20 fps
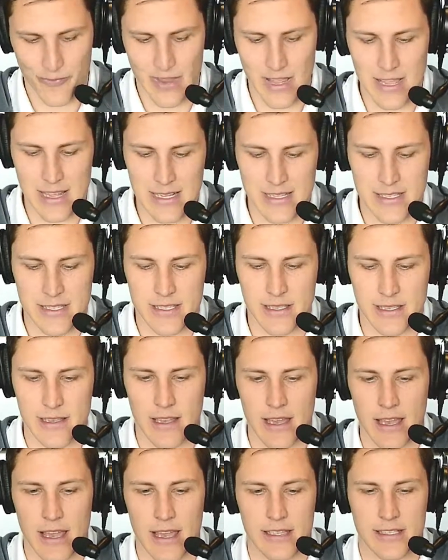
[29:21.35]

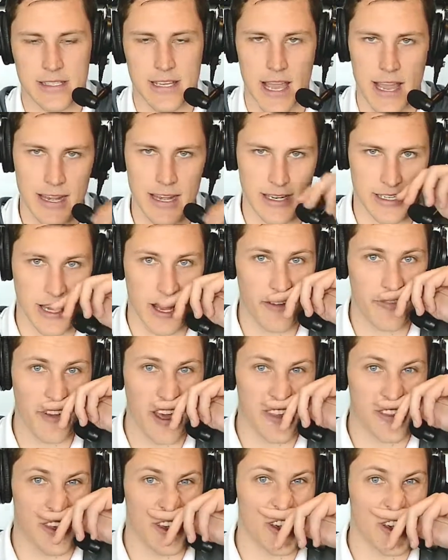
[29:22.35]
It's kind of tough
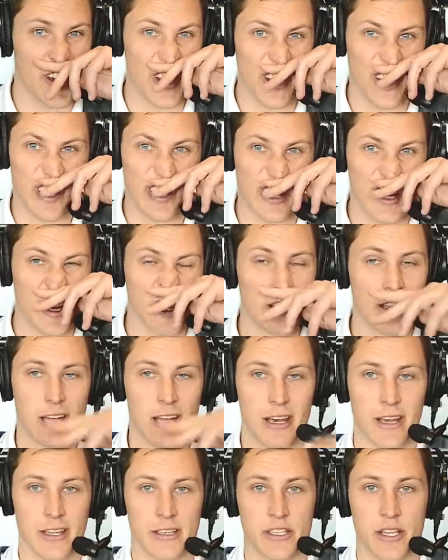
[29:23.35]
as
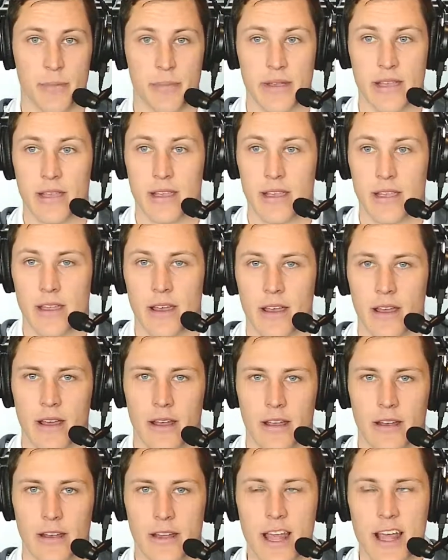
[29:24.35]
to be
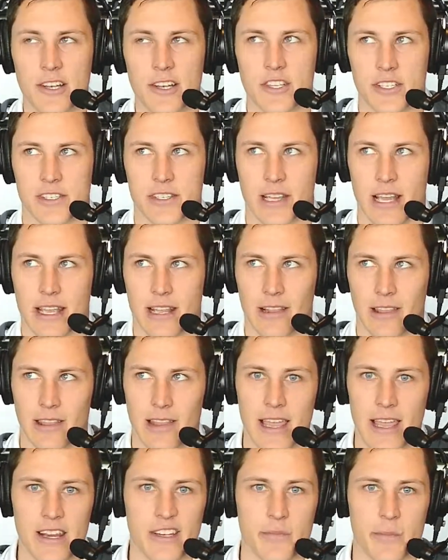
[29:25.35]
not just
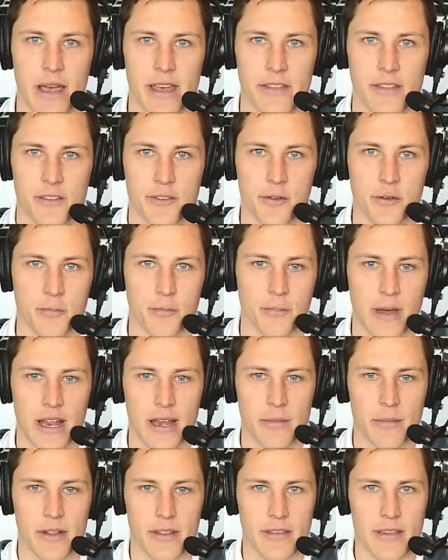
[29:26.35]
liked by the student body,
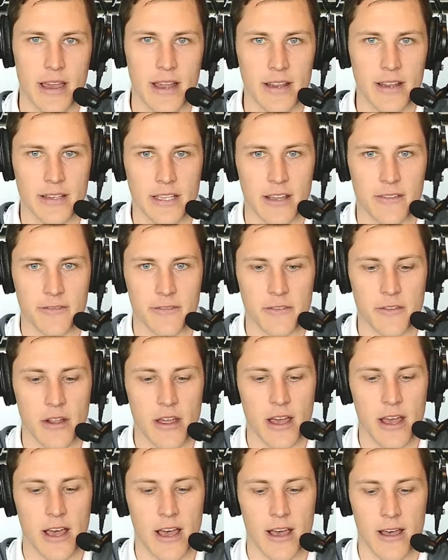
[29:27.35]
but it's kind of tough
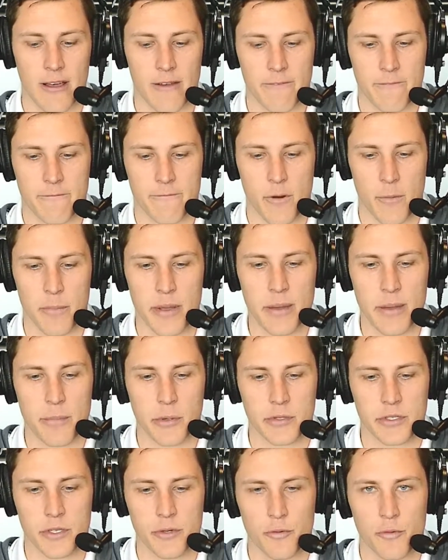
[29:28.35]
for people
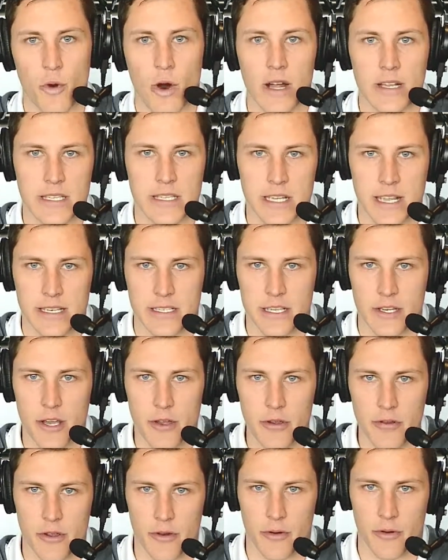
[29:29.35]
to want to get to know
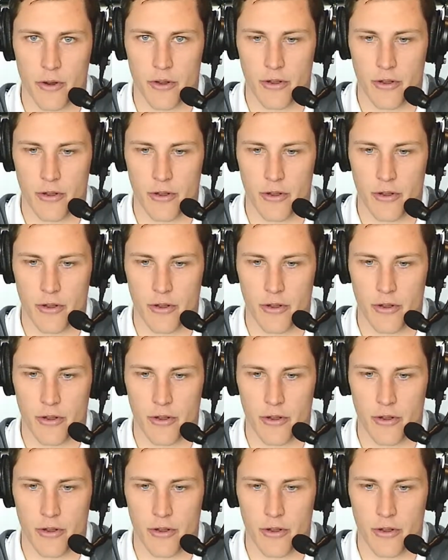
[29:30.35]
you or